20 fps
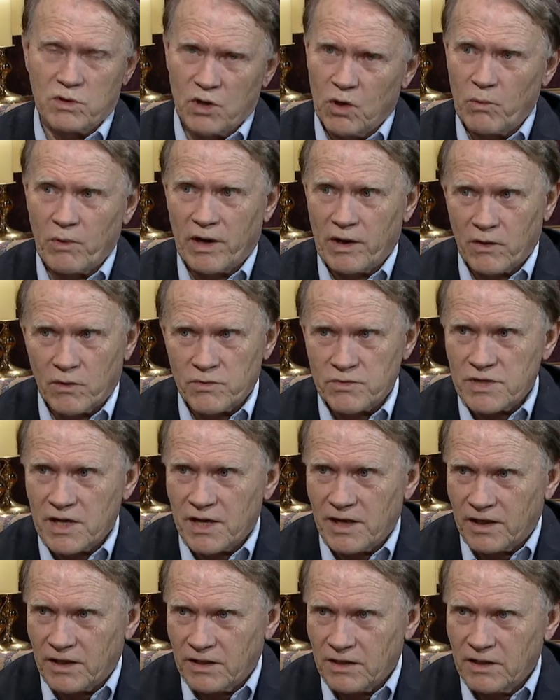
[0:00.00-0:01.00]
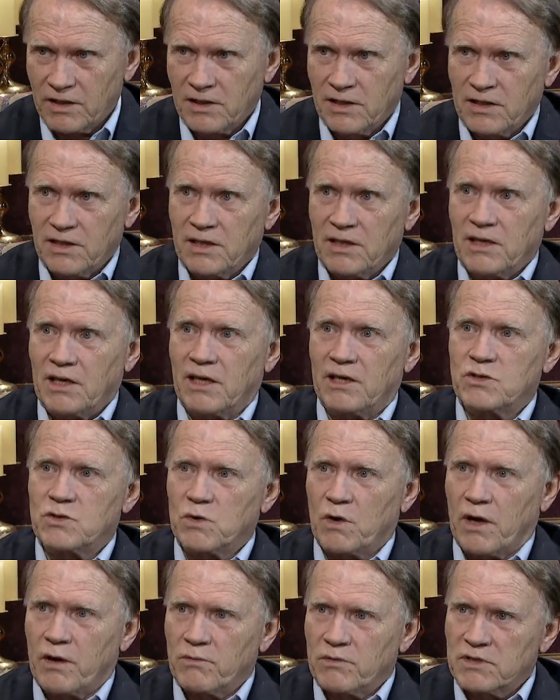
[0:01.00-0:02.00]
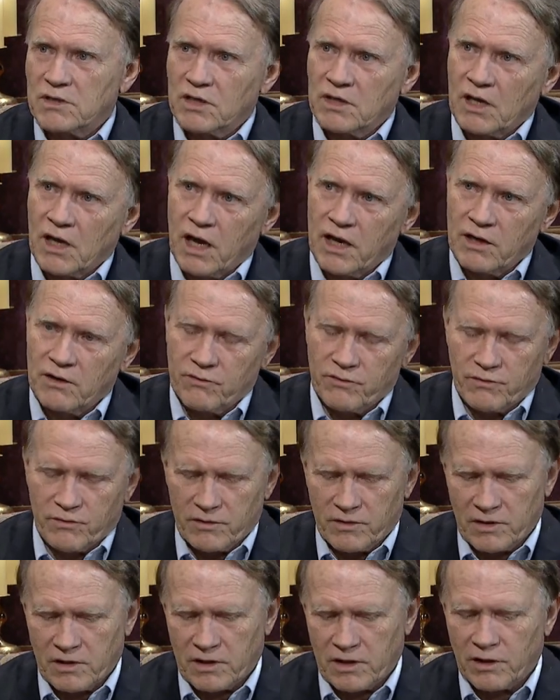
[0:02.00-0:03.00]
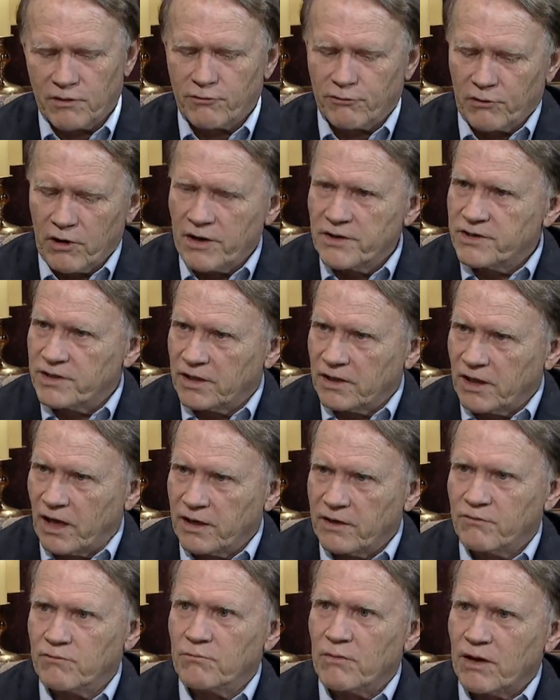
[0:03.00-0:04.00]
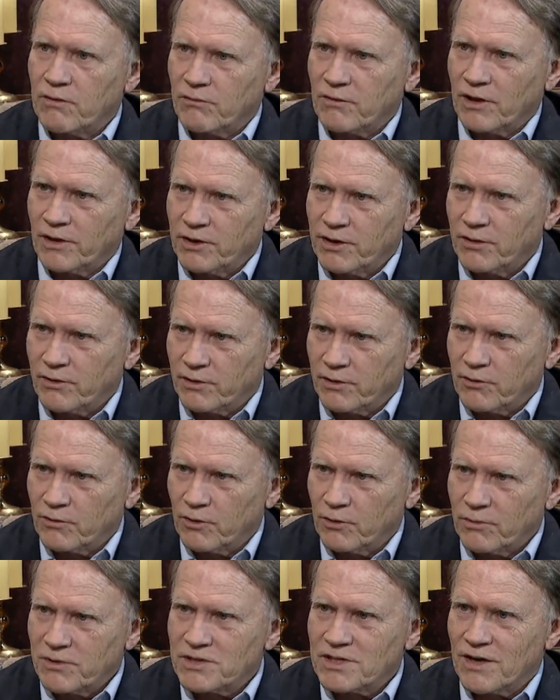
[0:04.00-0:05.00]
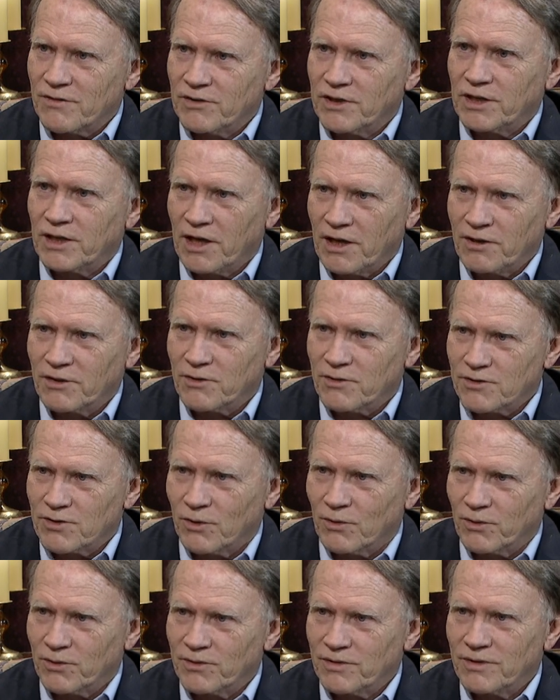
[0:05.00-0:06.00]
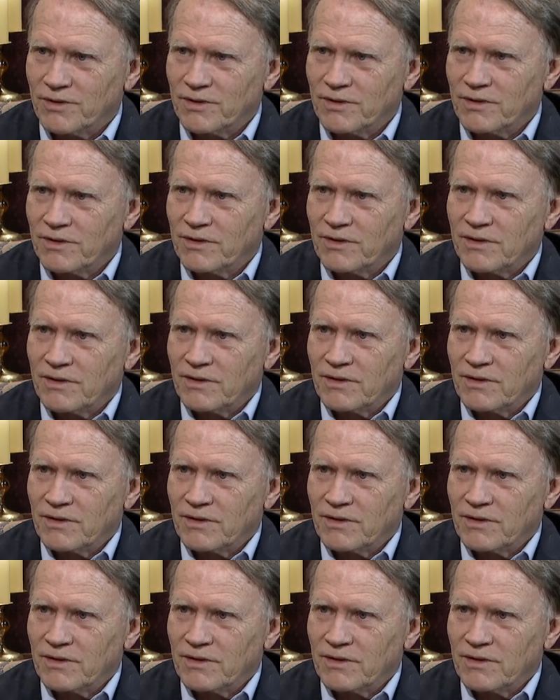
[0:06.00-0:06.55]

no way, Jose. And so I was kind of confronting. I even met with a leader of the group, 78 years old. Were you born in